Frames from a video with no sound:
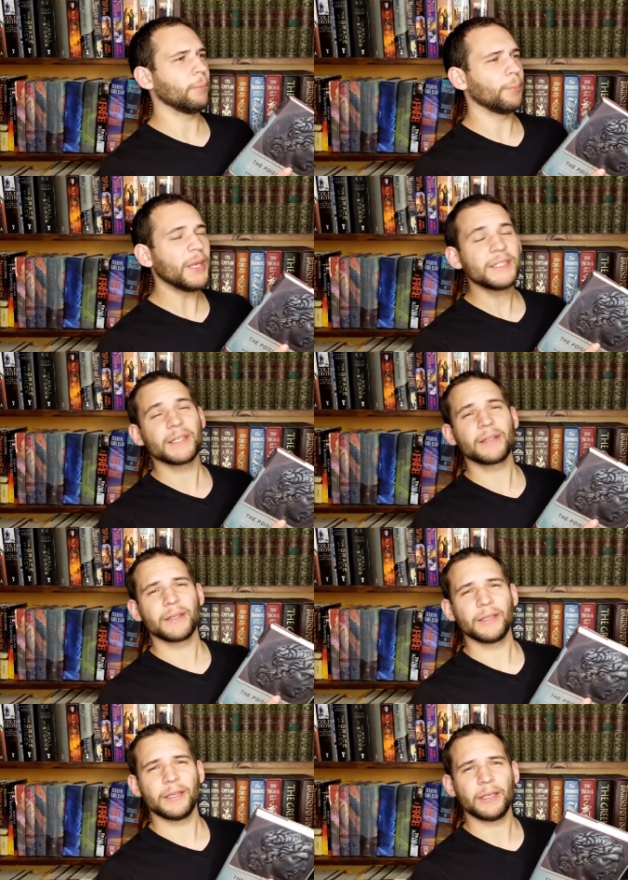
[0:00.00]

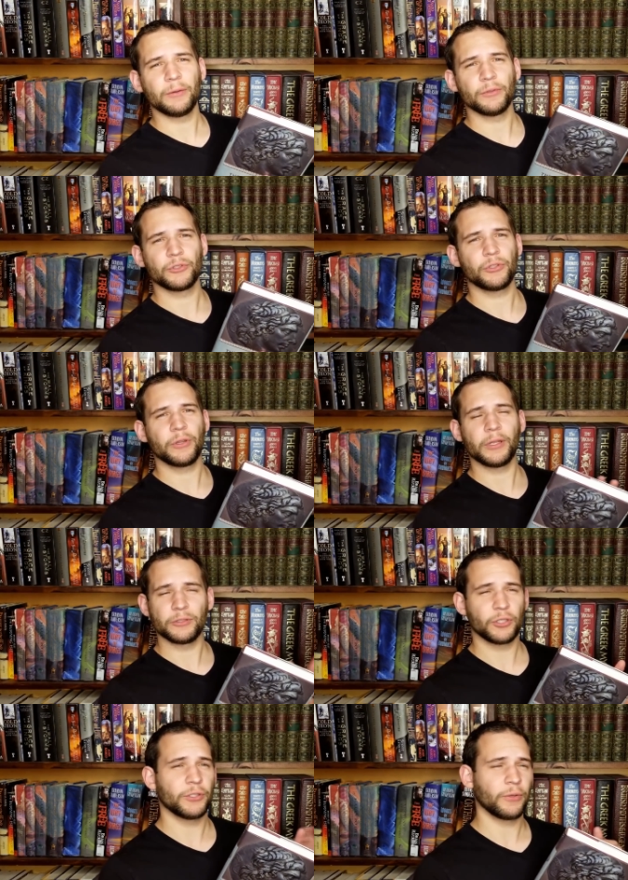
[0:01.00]
Basically, it was the
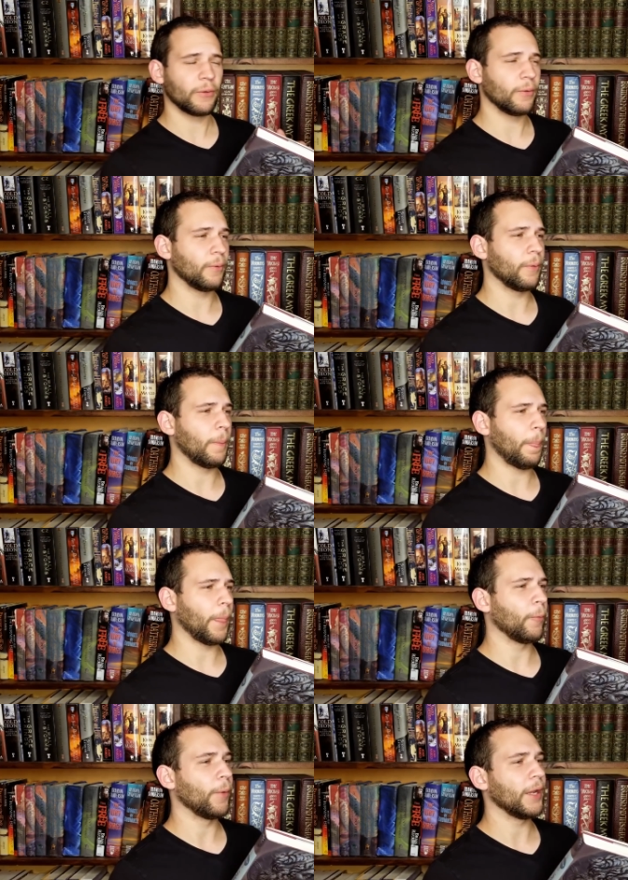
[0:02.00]
logistical
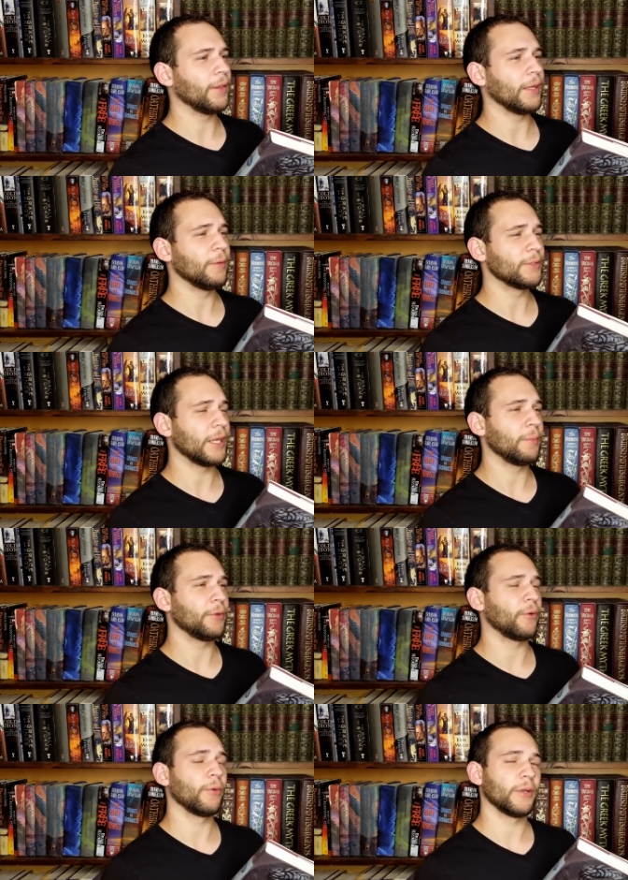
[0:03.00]
way that he was
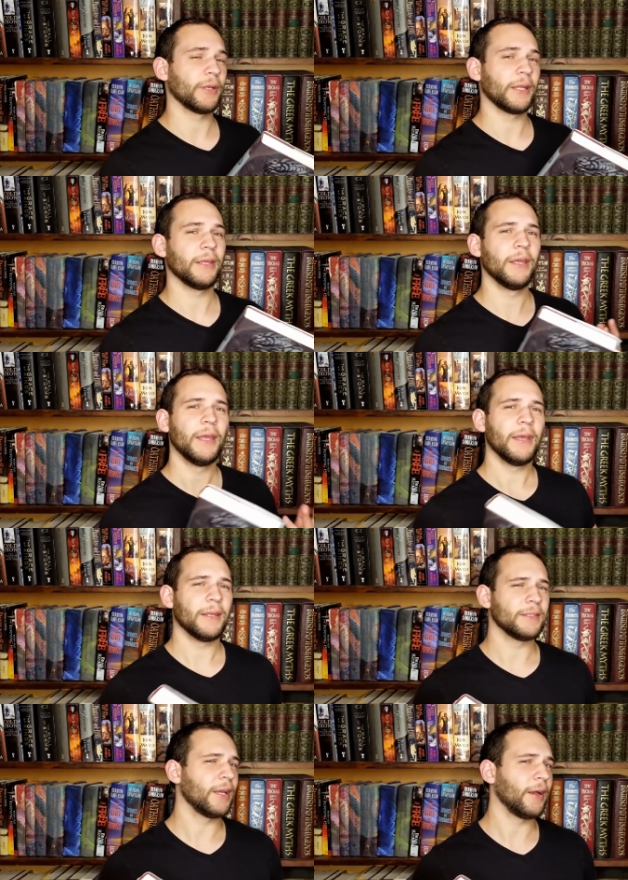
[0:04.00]
able to coordinate an
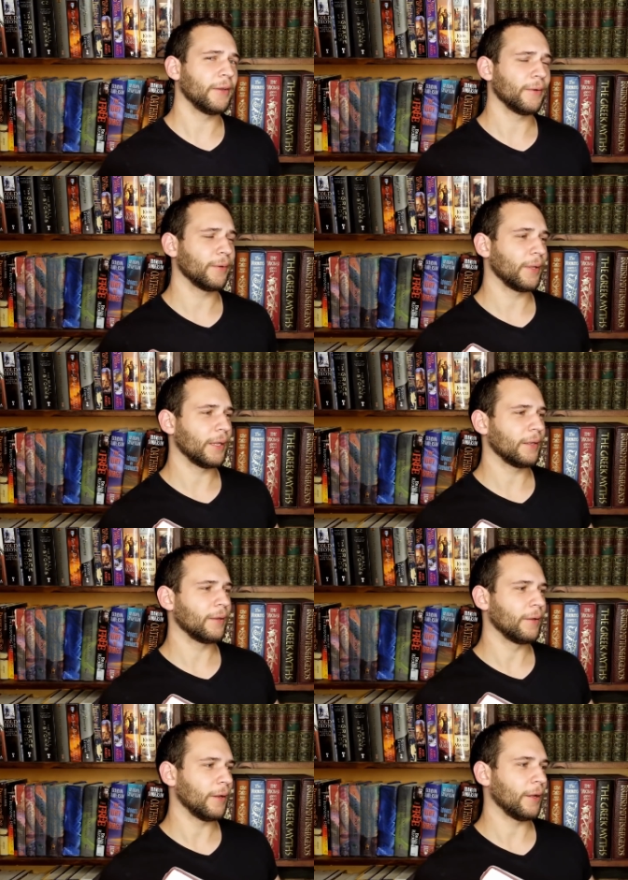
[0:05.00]
entire
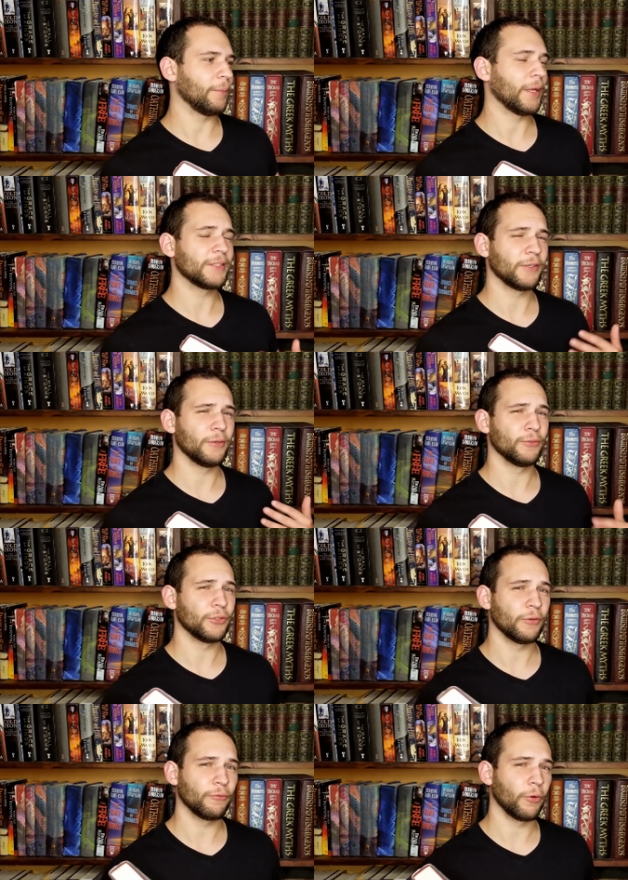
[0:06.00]
like um,
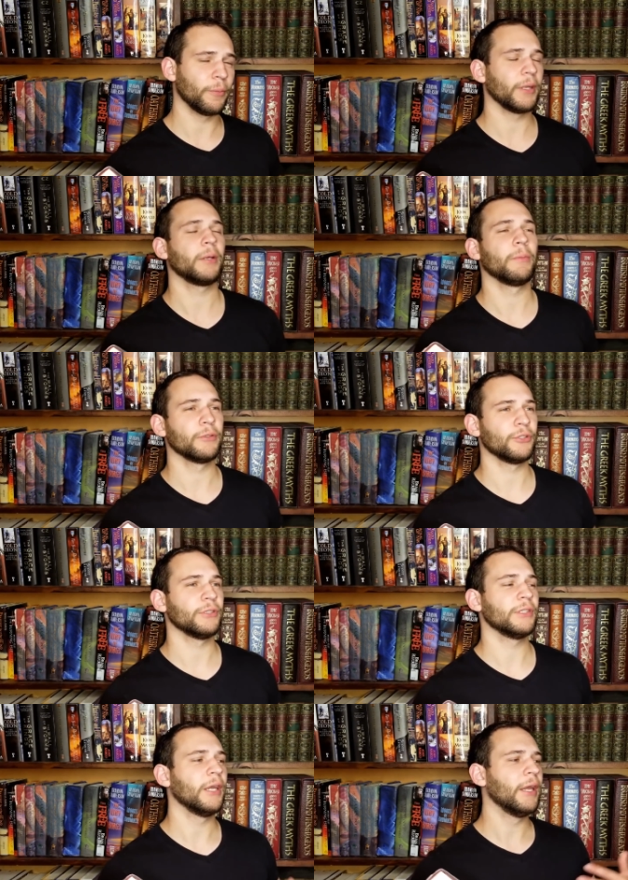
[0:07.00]
execution of Roman like
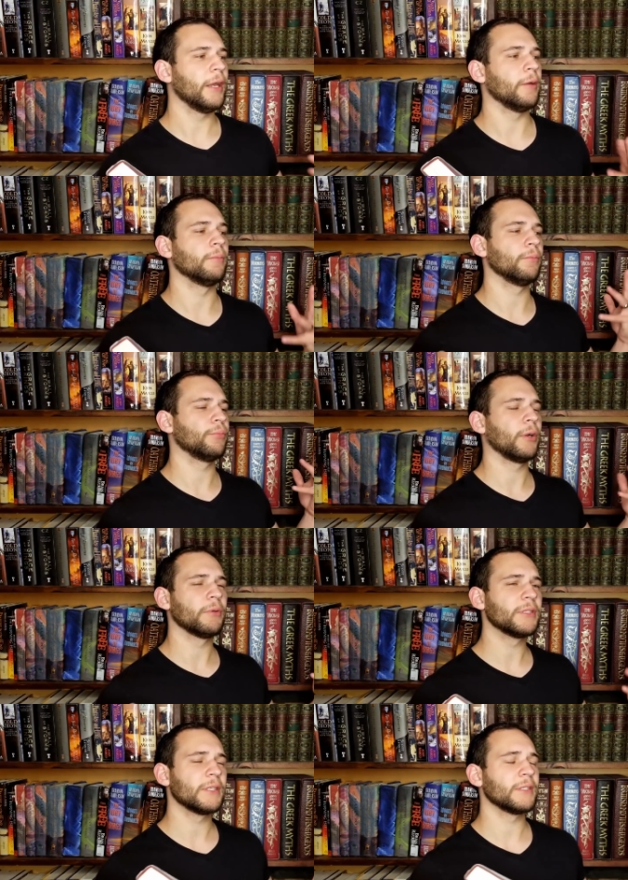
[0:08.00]
merchants and
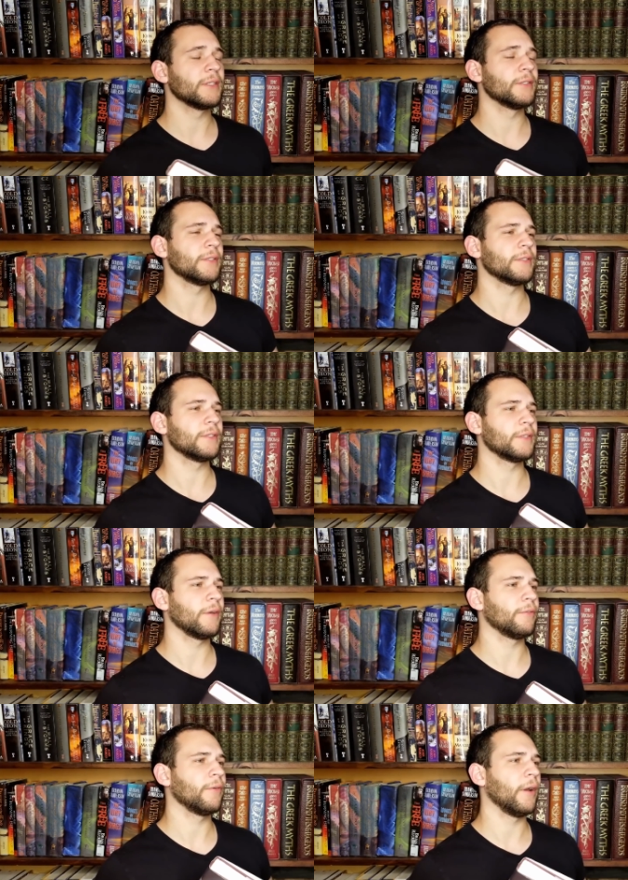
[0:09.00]
prominent citizens and
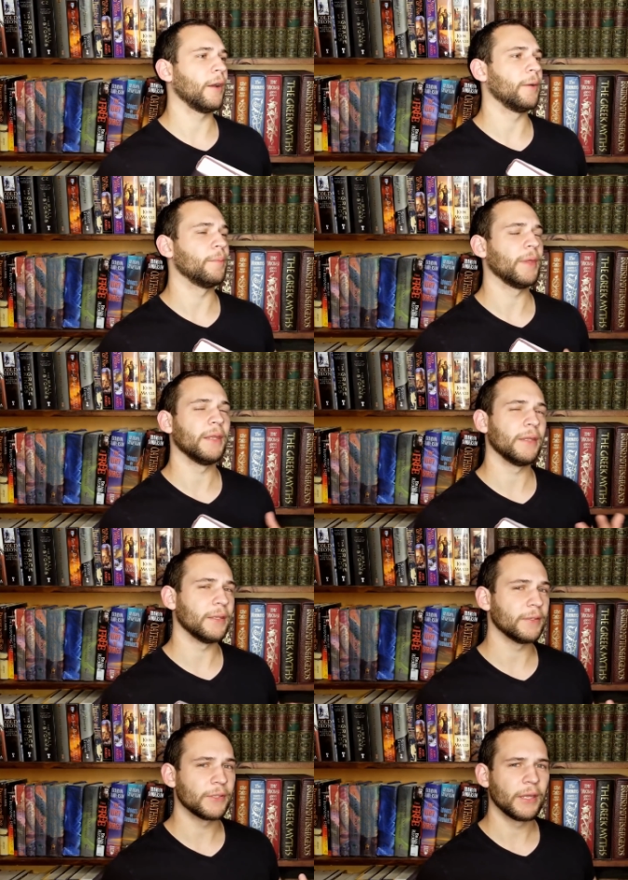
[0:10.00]
stuff um, in
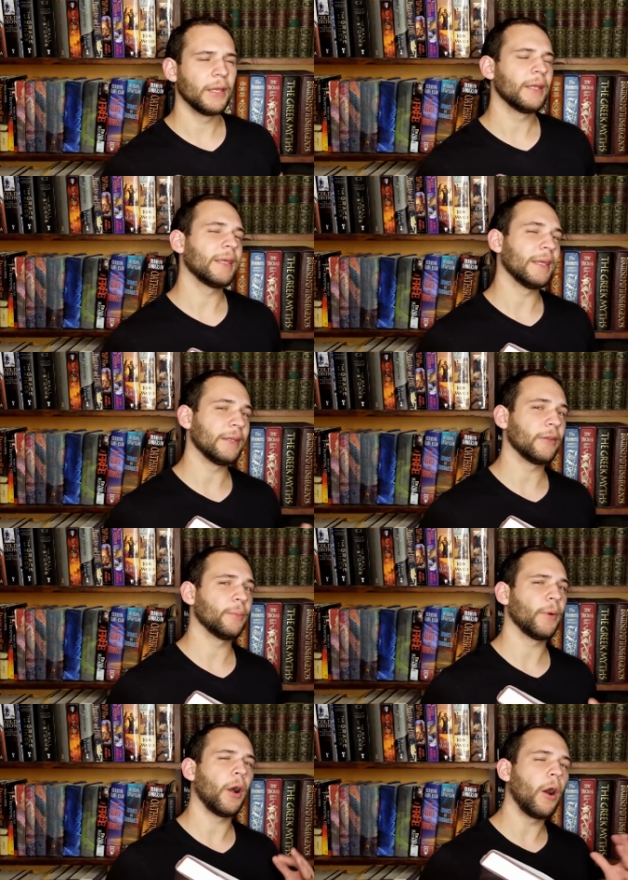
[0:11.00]
his
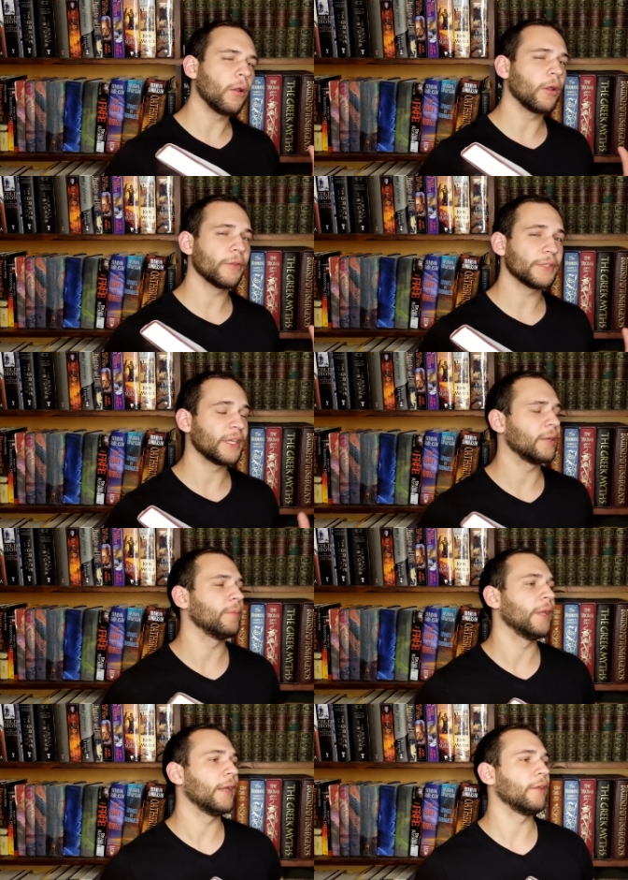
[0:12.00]
kingdom all on the
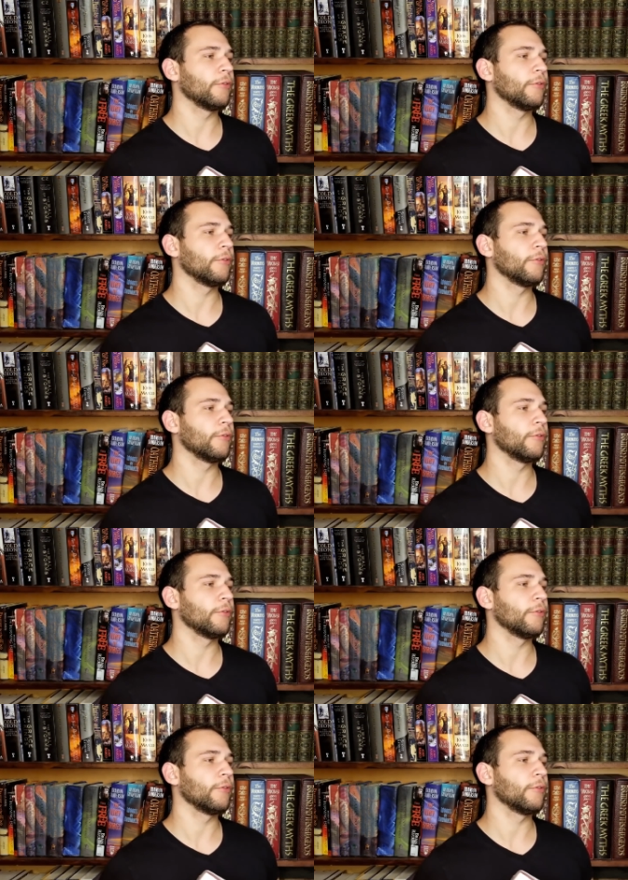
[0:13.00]
same day